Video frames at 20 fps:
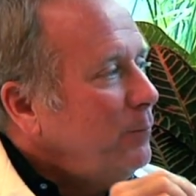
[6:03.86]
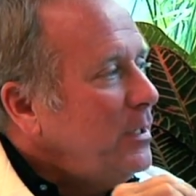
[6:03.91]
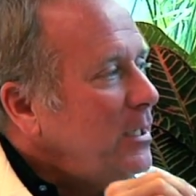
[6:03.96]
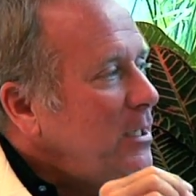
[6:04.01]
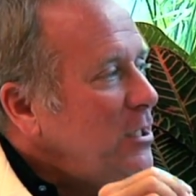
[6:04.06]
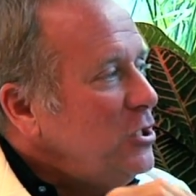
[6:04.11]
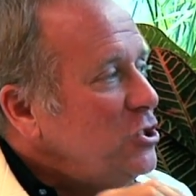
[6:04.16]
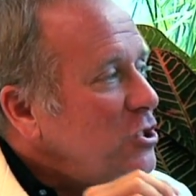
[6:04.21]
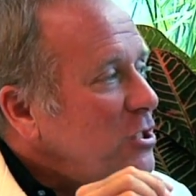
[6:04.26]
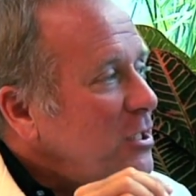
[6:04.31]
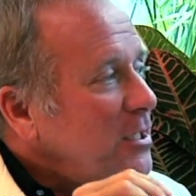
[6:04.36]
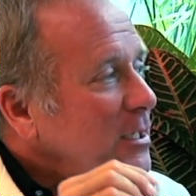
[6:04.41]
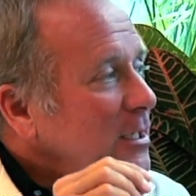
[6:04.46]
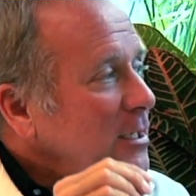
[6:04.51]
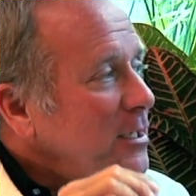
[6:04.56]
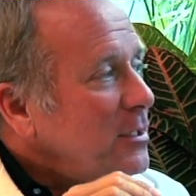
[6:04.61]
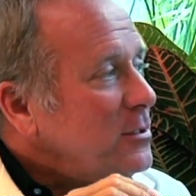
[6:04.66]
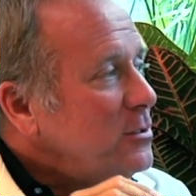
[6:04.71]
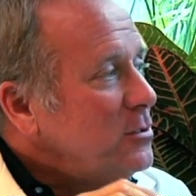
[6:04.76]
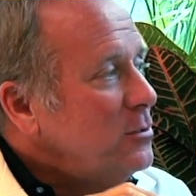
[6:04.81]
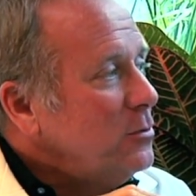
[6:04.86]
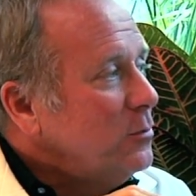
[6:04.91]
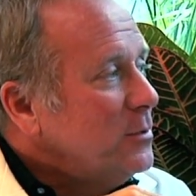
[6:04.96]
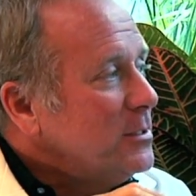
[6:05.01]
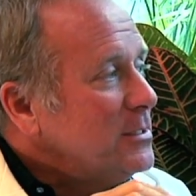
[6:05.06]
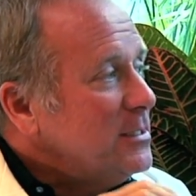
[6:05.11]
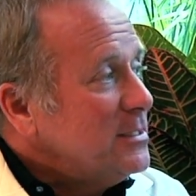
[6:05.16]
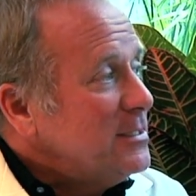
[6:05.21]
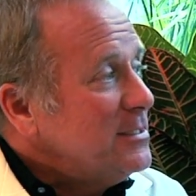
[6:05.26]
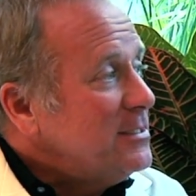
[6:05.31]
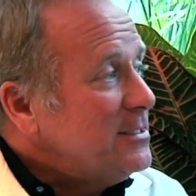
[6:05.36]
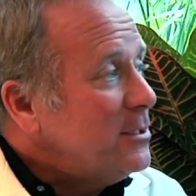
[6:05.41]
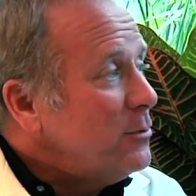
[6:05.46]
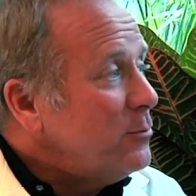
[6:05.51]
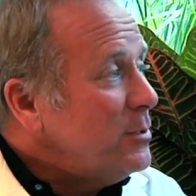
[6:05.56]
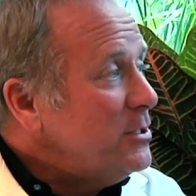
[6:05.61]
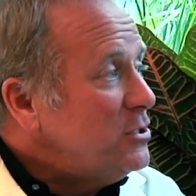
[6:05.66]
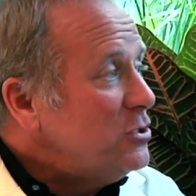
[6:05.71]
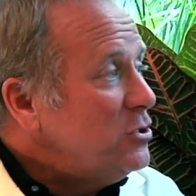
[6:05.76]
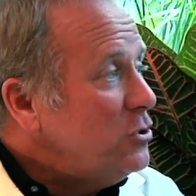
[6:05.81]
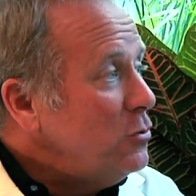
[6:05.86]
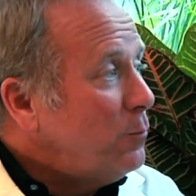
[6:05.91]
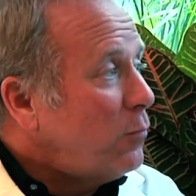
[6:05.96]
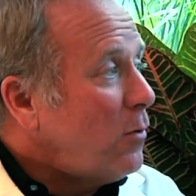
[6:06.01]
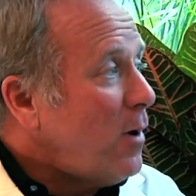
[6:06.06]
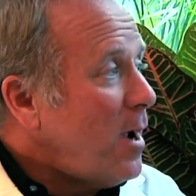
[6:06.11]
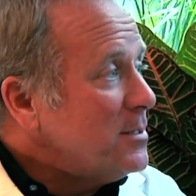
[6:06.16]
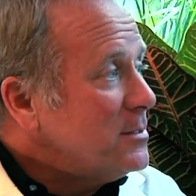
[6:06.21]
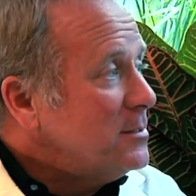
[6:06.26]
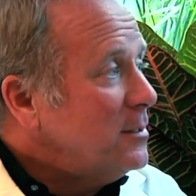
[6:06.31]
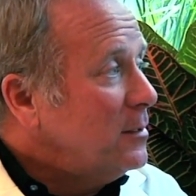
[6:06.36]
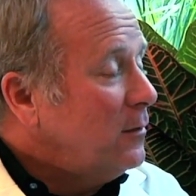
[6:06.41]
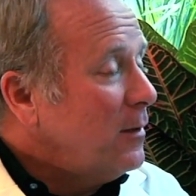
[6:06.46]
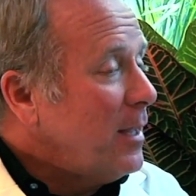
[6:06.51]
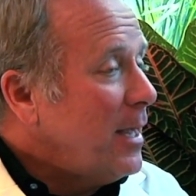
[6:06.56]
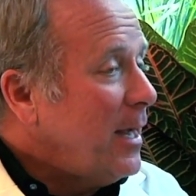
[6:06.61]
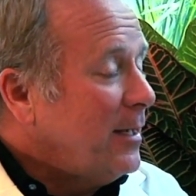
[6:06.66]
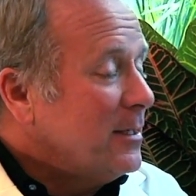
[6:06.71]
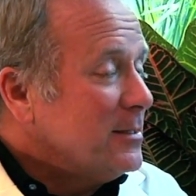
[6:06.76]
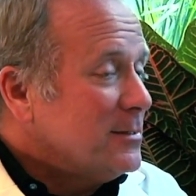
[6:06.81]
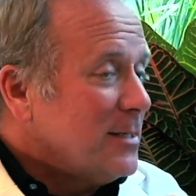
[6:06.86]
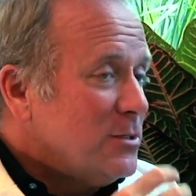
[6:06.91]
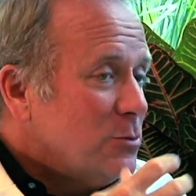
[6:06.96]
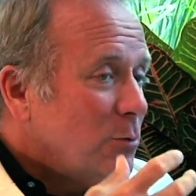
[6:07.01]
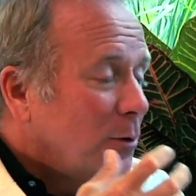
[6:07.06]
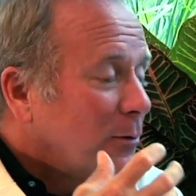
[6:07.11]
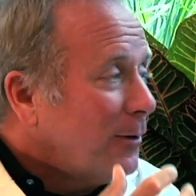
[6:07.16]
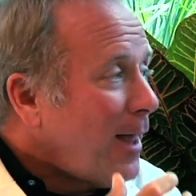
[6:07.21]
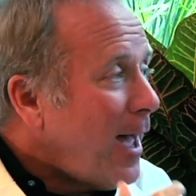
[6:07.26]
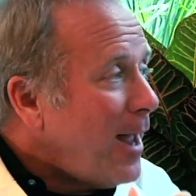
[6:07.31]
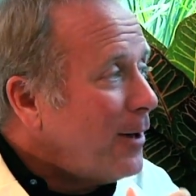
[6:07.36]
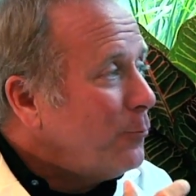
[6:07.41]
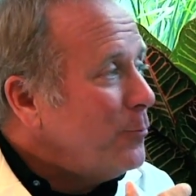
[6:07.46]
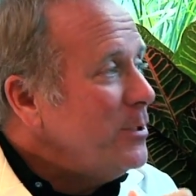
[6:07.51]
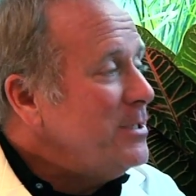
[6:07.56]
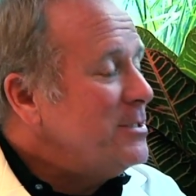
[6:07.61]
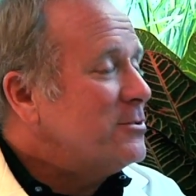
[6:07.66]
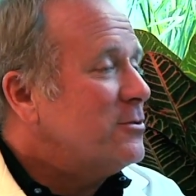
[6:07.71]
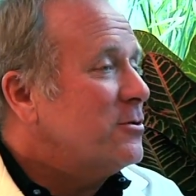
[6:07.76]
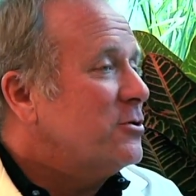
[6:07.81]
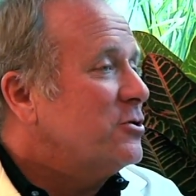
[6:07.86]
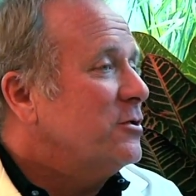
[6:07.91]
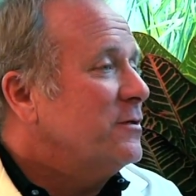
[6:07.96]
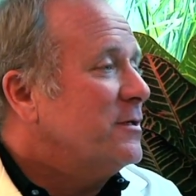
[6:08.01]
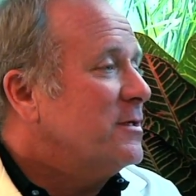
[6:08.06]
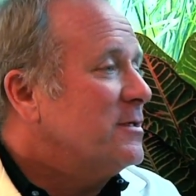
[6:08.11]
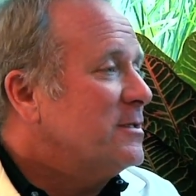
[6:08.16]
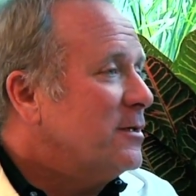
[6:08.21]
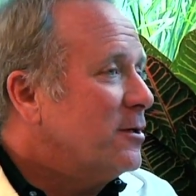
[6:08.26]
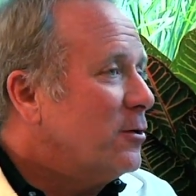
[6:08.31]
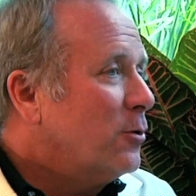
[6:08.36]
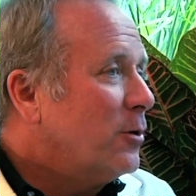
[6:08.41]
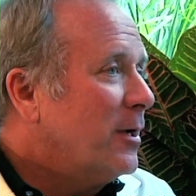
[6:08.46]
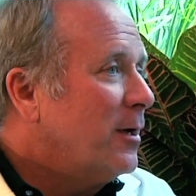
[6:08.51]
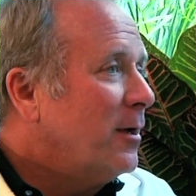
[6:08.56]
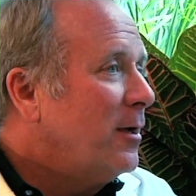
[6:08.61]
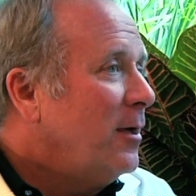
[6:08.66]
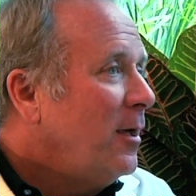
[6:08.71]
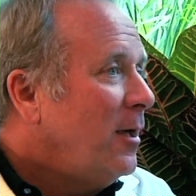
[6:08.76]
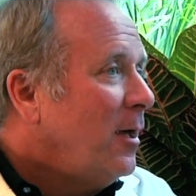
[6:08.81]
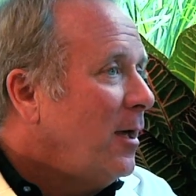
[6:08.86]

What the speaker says: PGE2, this is series 2 prostaglandins. I do a lot of research in this area.